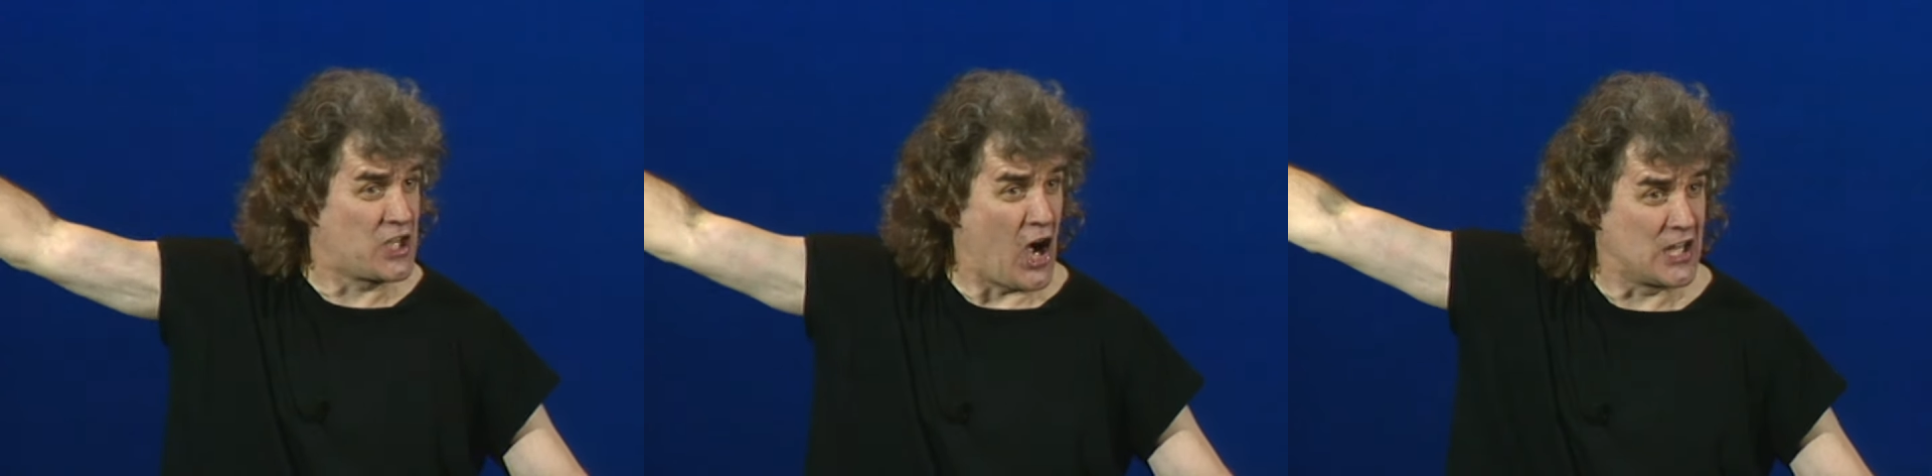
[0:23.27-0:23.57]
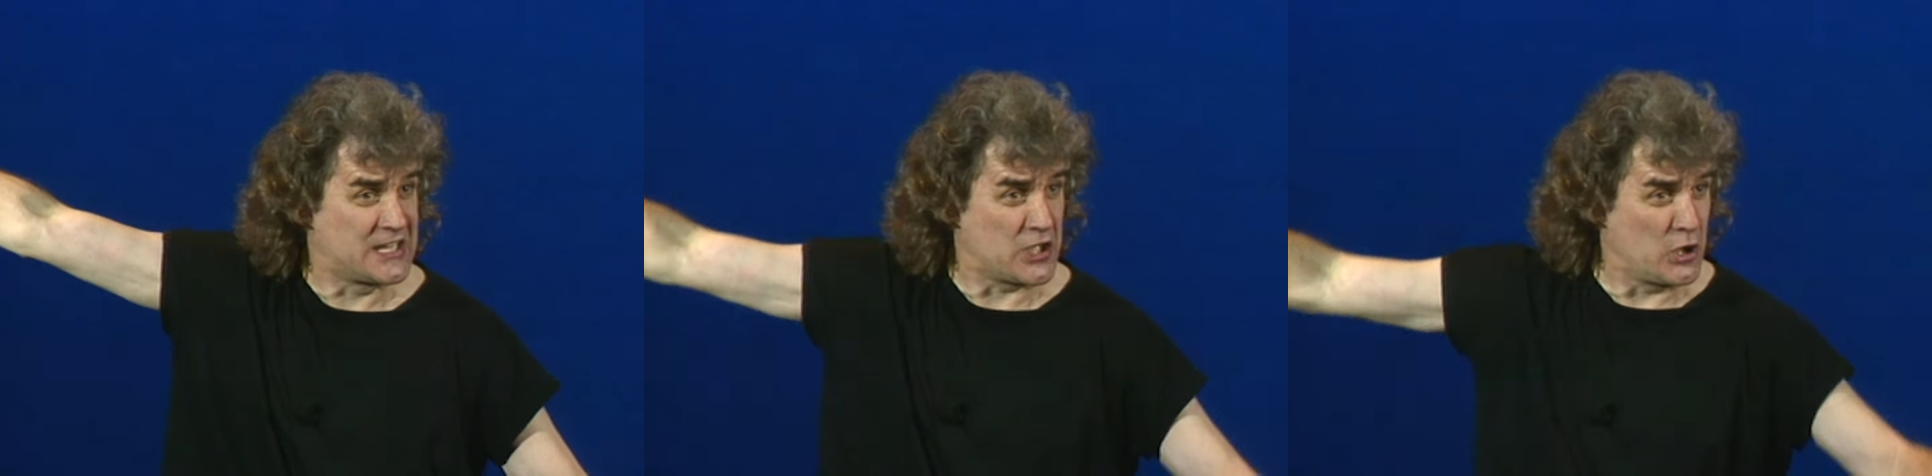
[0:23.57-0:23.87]

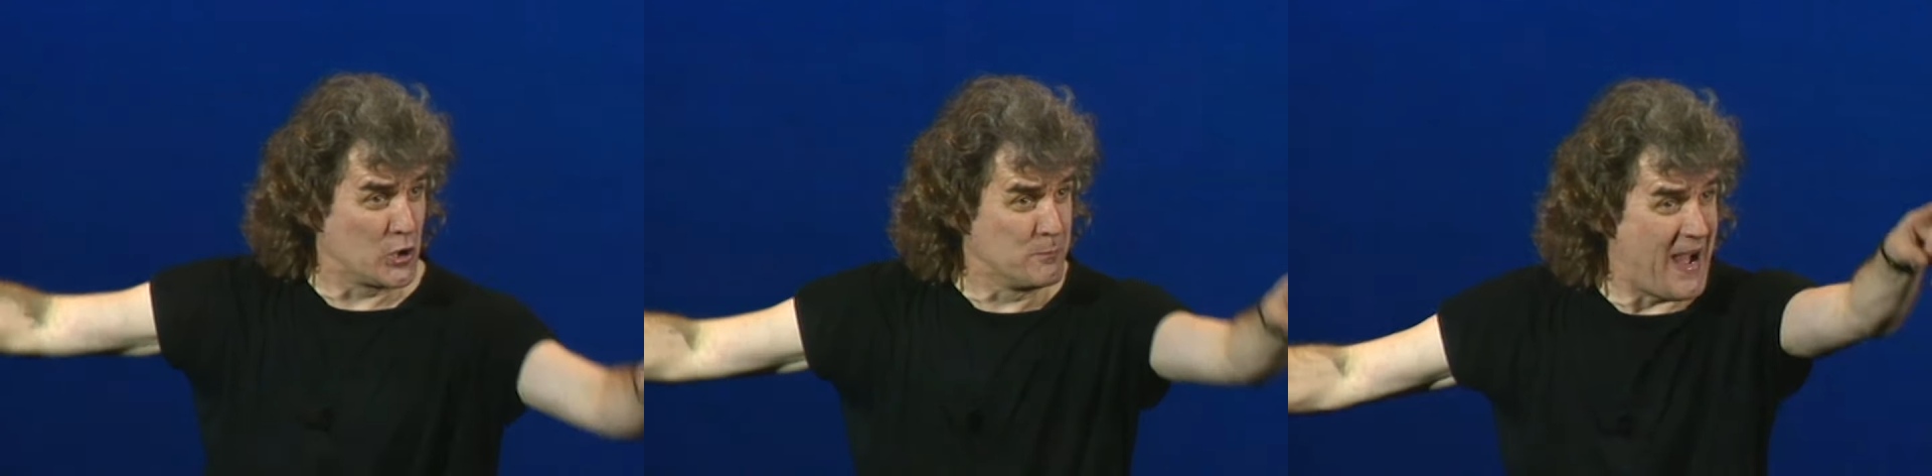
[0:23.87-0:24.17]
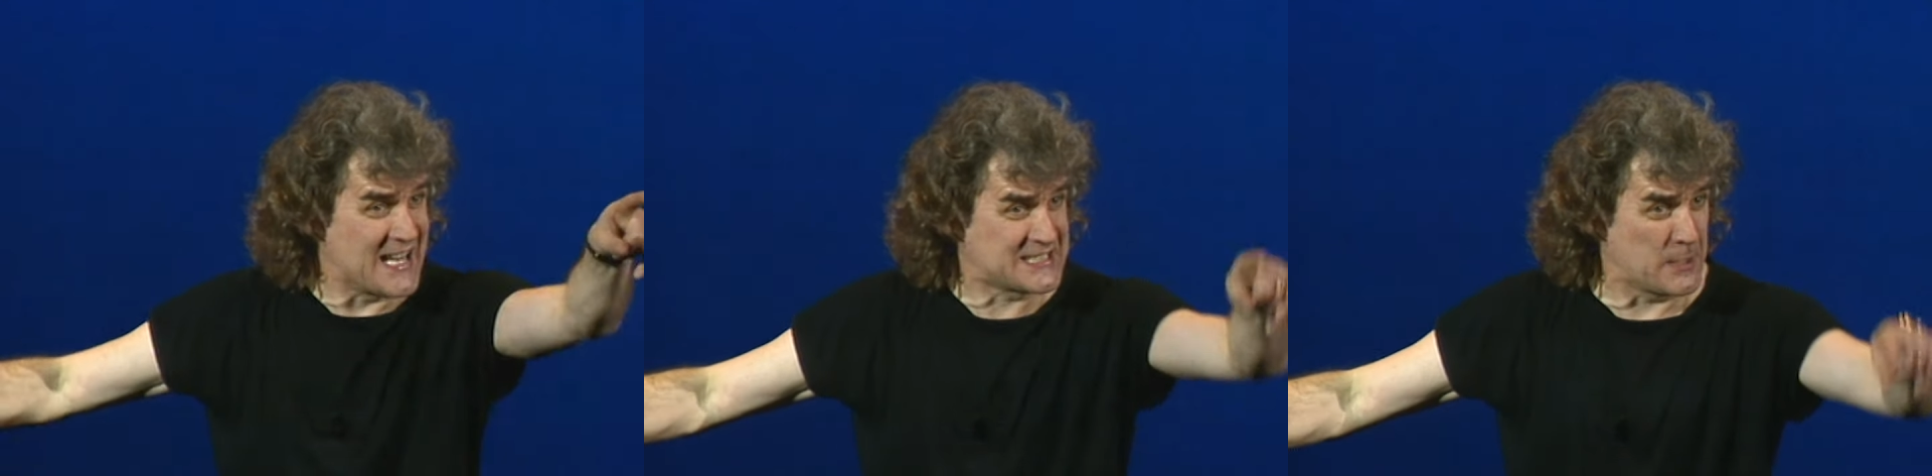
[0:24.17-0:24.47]
God that you're
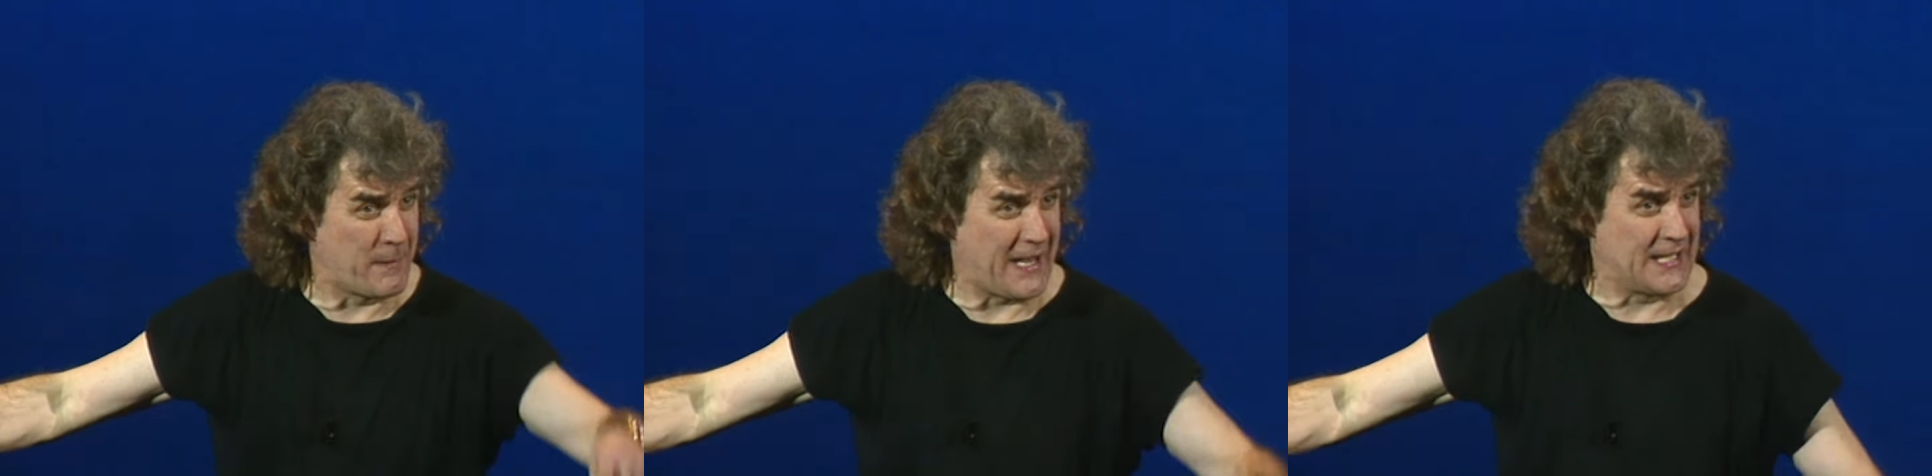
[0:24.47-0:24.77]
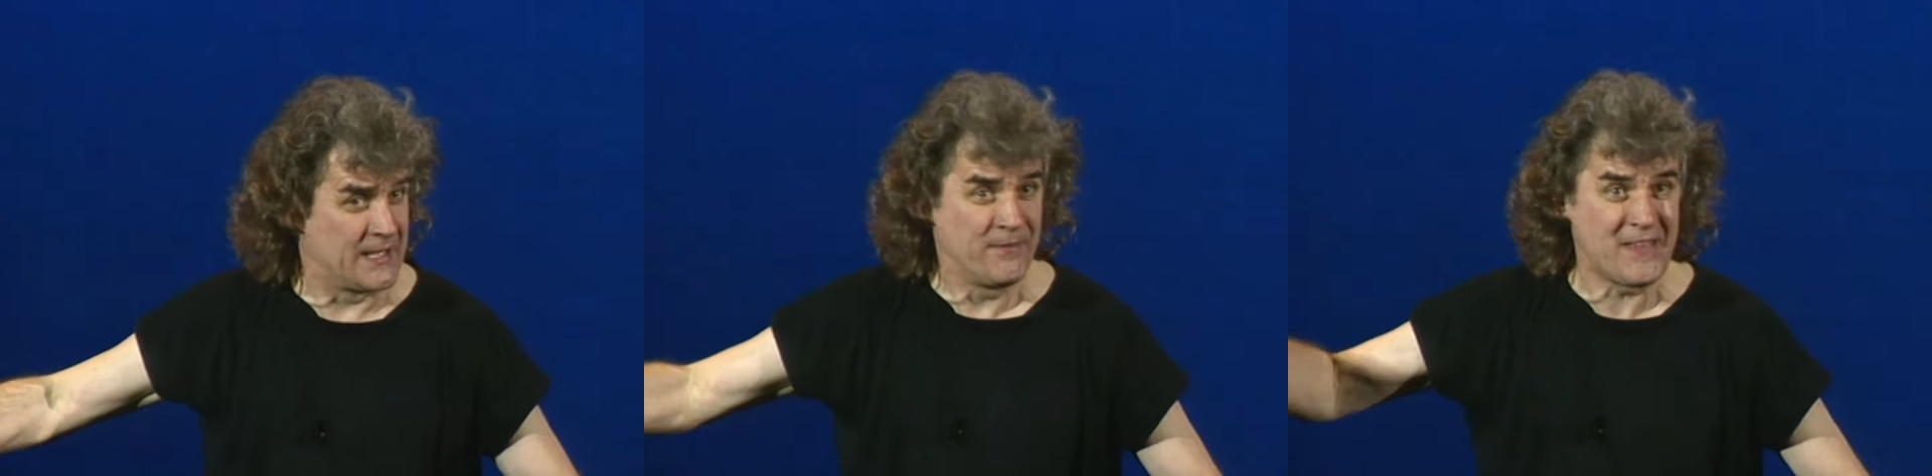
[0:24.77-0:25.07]
masturbating.